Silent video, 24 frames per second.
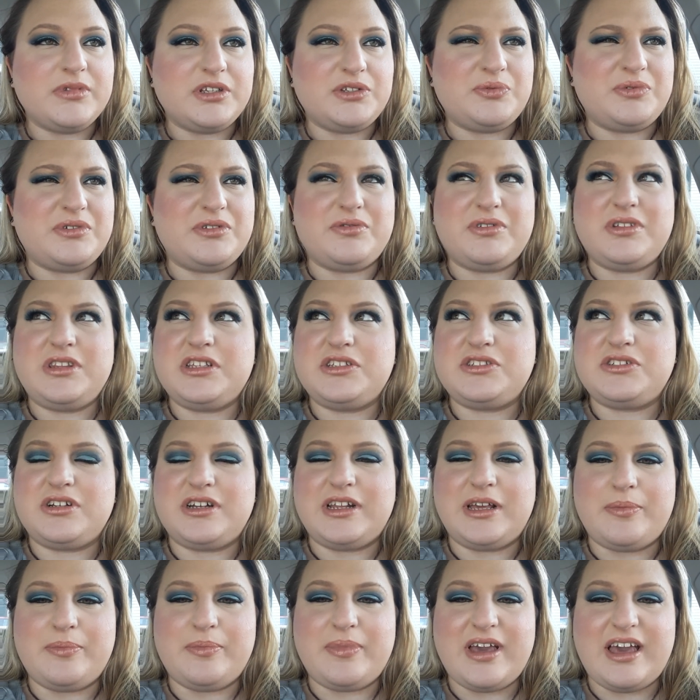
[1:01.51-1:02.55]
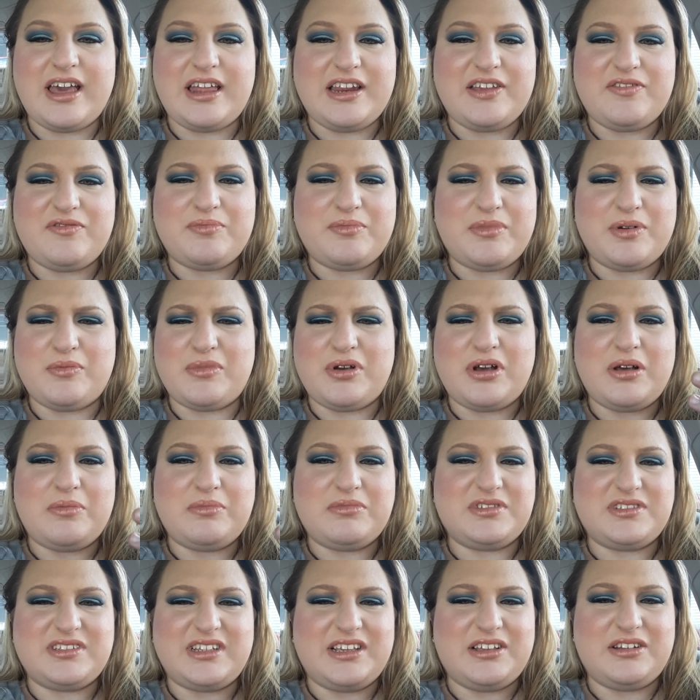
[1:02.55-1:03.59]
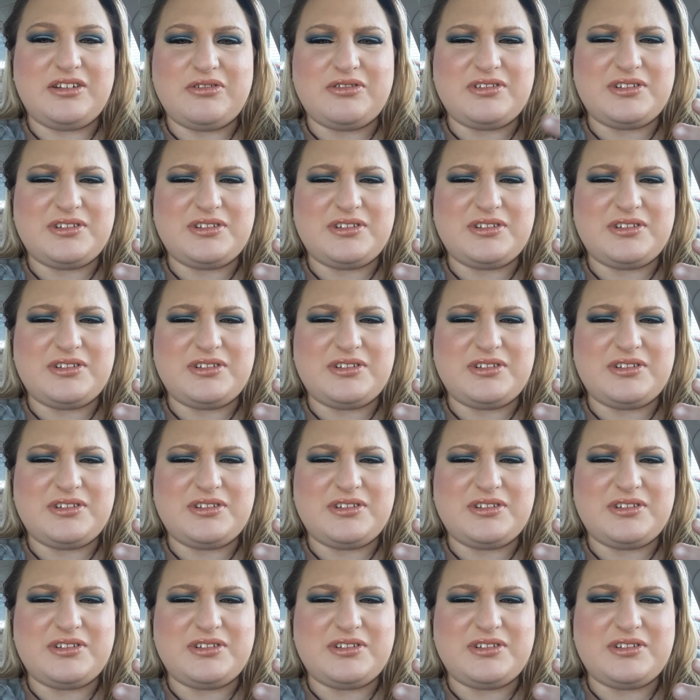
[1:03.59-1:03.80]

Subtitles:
so when it really started to get bad, even my mom was like,